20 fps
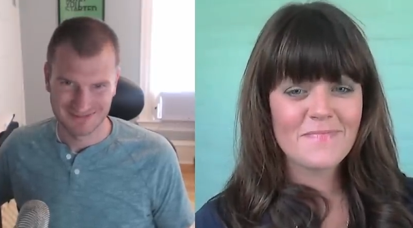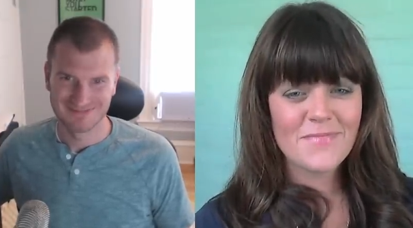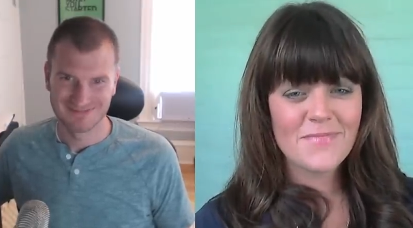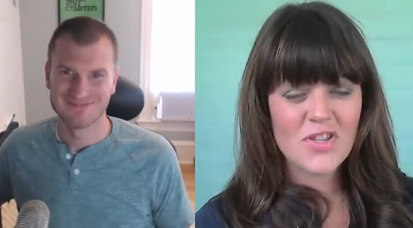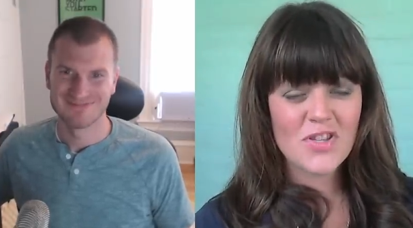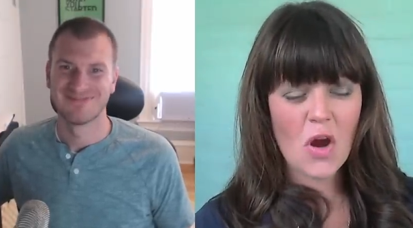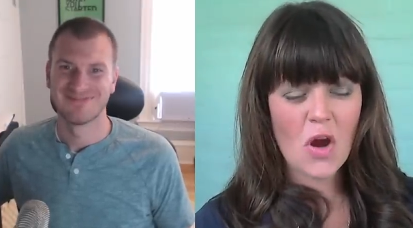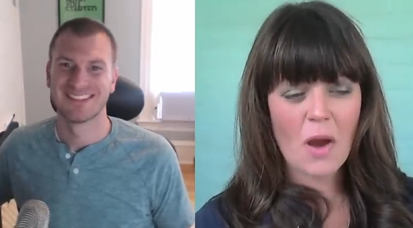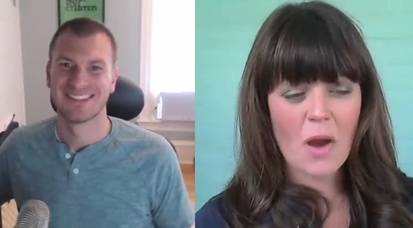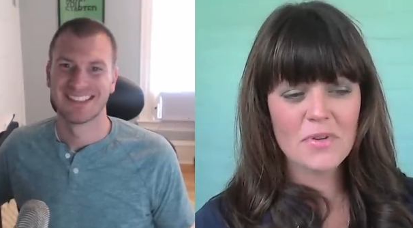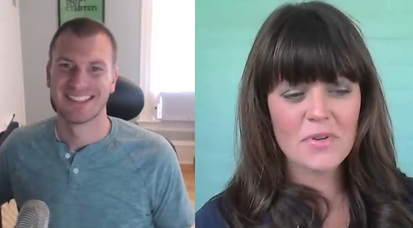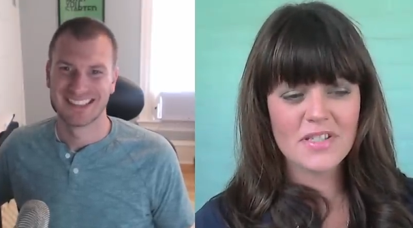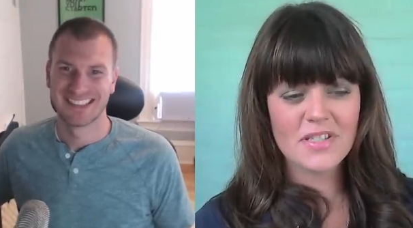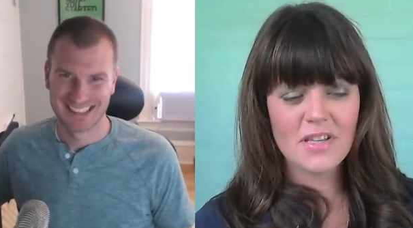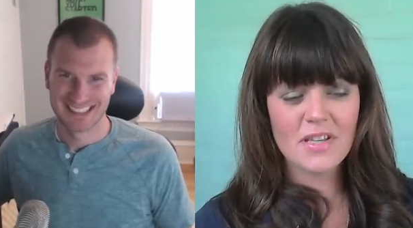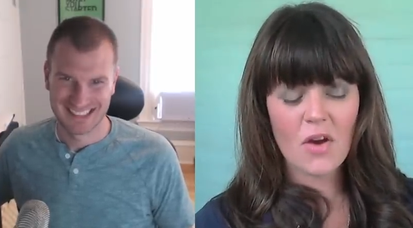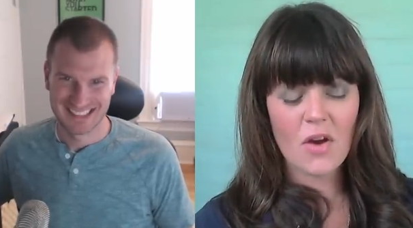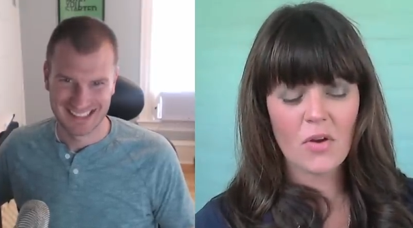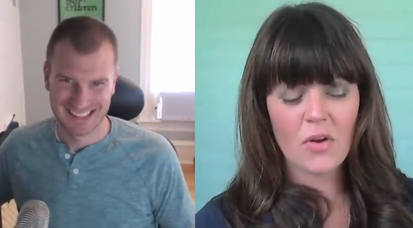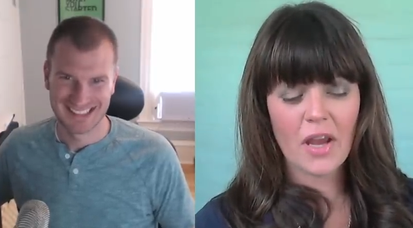Speaker 1: So I was
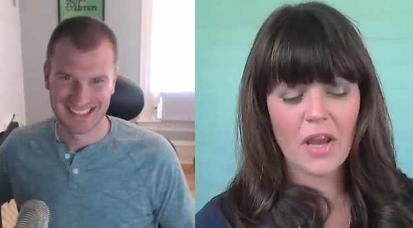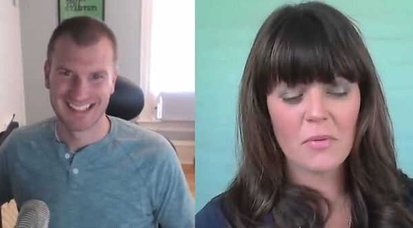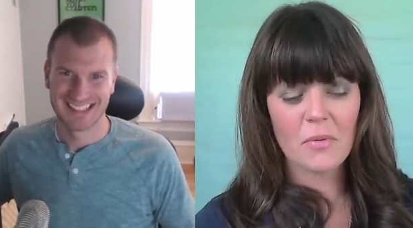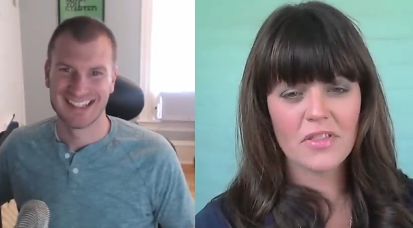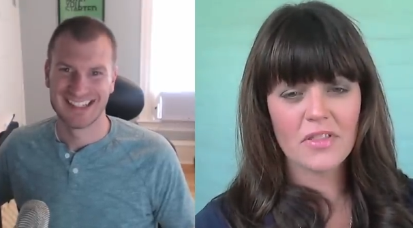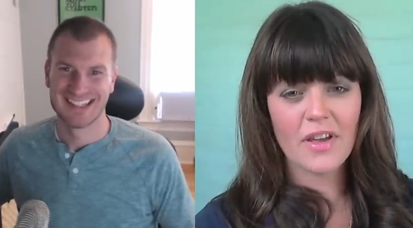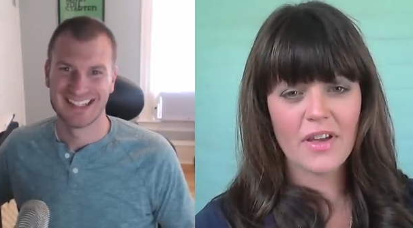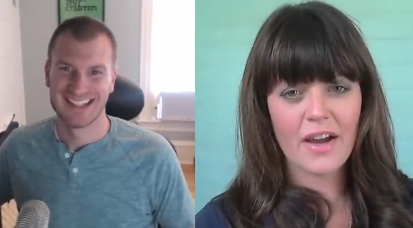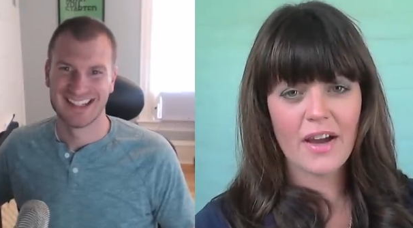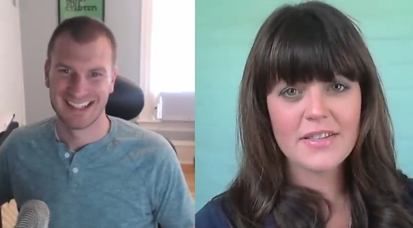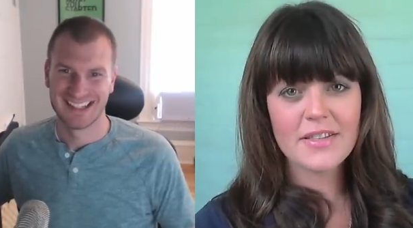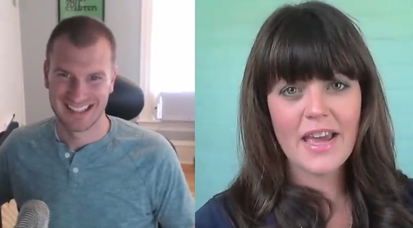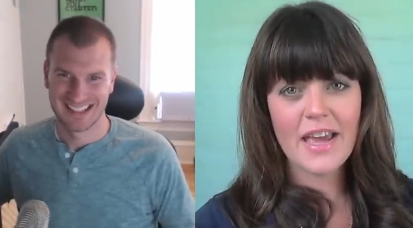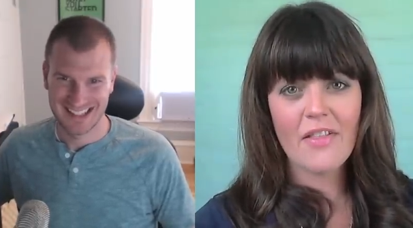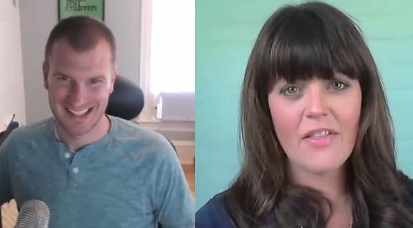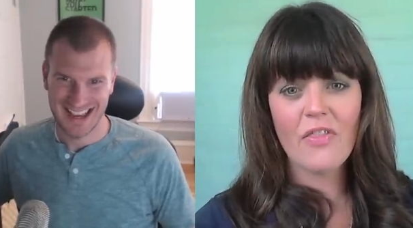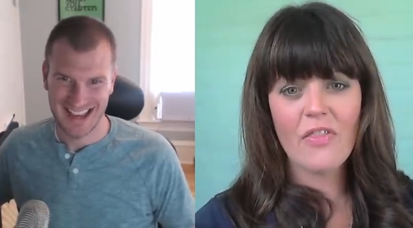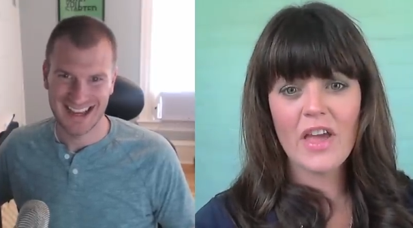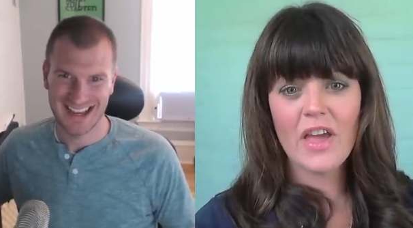okay with that. And yeah.